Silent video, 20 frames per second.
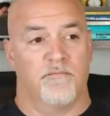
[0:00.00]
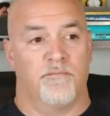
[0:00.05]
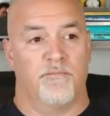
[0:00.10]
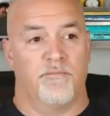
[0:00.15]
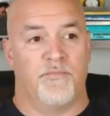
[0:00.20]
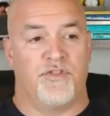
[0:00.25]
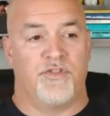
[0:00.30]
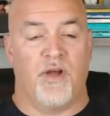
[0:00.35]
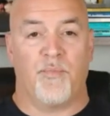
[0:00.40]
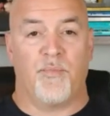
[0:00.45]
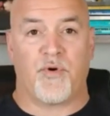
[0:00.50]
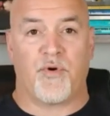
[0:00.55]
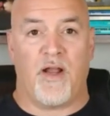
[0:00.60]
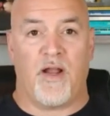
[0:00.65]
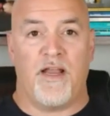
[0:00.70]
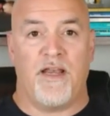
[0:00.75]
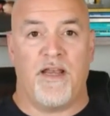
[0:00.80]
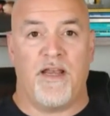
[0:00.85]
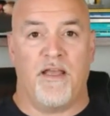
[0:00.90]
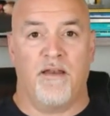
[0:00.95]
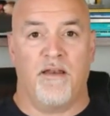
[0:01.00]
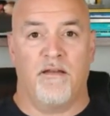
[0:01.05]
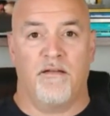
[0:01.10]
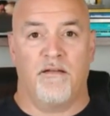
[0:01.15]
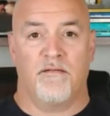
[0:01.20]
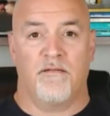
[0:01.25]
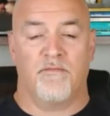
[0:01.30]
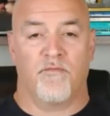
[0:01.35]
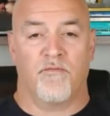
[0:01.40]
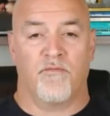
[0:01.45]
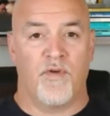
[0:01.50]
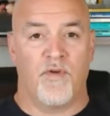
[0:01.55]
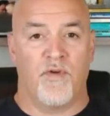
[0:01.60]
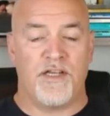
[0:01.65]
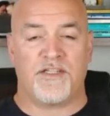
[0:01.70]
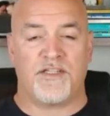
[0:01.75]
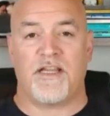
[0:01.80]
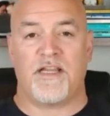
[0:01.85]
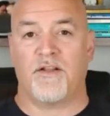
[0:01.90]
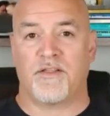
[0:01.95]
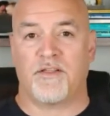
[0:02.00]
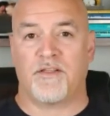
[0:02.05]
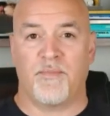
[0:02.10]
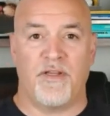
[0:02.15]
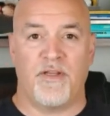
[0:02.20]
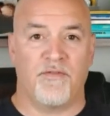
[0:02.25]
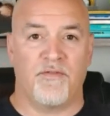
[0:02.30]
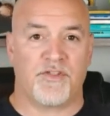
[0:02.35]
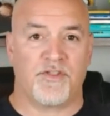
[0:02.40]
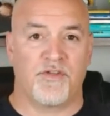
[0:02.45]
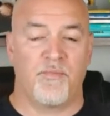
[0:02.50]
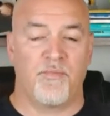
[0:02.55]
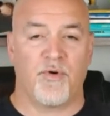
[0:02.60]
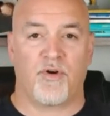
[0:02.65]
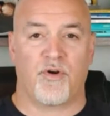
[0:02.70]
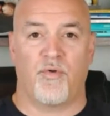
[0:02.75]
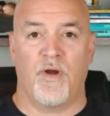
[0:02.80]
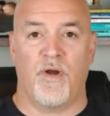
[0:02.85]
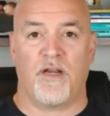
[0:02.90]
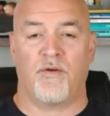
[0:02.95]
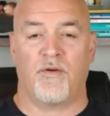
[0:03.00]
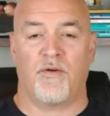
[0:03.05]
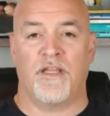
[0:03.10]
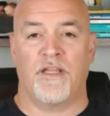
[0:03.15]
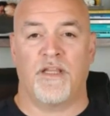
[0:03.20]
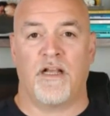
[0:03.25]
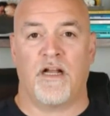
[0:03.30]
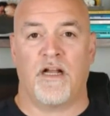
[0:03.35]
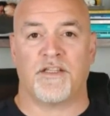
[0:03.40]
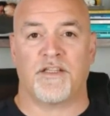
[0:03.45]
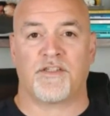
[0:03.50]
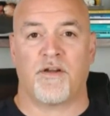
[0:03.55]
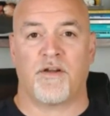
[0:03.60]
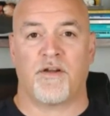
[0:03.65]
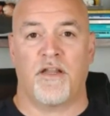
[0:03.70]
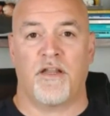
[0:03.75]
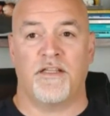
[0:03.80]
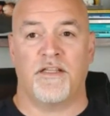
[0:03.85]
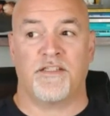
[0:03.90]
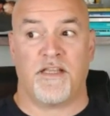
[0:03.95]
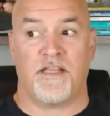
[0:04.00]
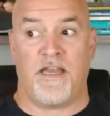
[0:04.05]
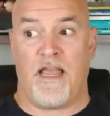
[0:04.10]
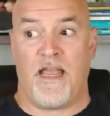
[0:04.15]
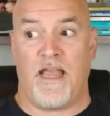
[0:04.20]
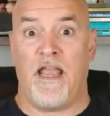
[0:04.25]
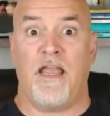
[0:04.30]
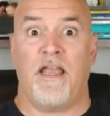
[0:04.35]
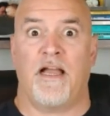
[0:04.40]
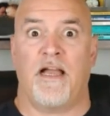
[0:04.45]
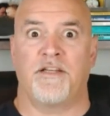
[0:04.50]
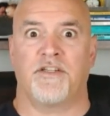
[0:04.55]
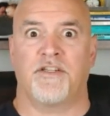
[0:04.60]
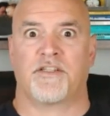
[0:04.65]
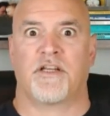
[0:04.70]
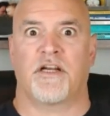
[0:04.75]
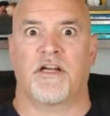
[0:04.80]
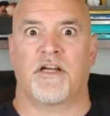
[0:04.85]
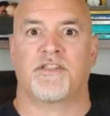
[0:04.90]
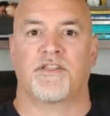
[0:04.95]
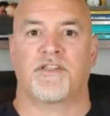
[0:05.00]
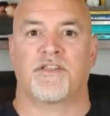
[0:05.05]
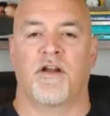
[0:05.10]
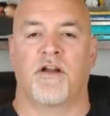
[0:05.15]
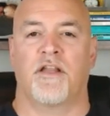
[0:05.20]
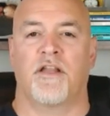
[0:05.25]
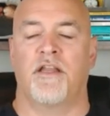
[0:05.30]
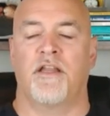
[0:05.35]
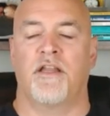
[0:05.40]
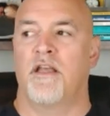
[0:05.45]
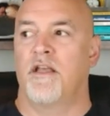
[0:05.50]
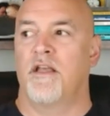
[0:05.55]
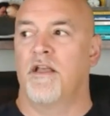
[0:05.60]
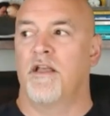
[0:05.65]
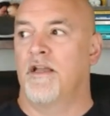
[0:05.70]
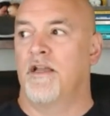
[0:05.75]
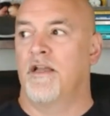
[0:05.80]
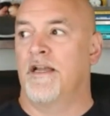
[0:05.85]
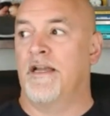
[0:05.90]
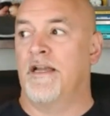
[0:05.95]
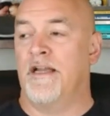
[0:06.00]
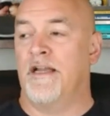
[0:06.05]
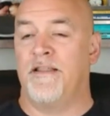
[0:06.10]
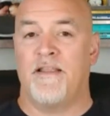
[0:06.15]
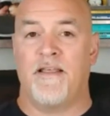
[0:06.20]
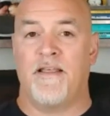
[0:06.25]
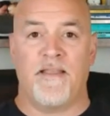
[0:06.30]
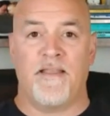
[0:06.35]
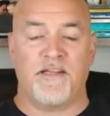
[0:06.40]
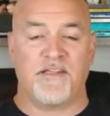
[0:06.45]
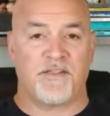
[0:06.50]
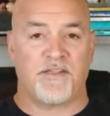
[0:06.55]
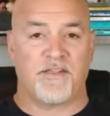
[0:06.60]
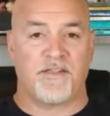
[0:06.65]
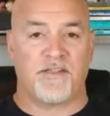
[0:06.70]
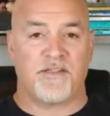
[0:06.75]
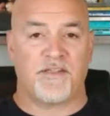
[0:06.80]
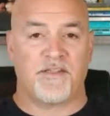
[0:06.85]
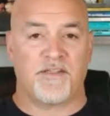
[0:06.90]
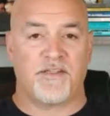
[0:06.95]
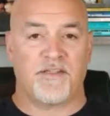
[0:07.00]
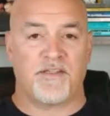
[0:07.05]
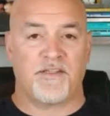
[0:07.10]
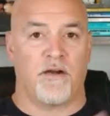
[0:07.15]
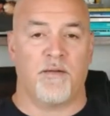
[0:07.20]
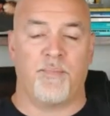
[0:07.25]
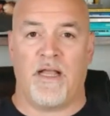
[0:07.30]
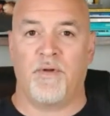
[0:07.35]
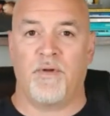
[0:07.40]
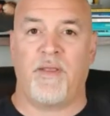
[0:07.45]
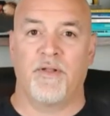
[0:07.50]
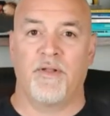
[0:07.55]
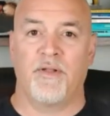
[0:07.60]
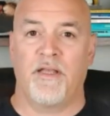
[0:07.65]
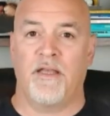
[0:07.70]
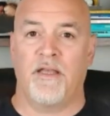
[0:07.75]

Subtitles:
jumped right in, reached out to me super quick when they got started, said, hey, I just got started. And then they started plowing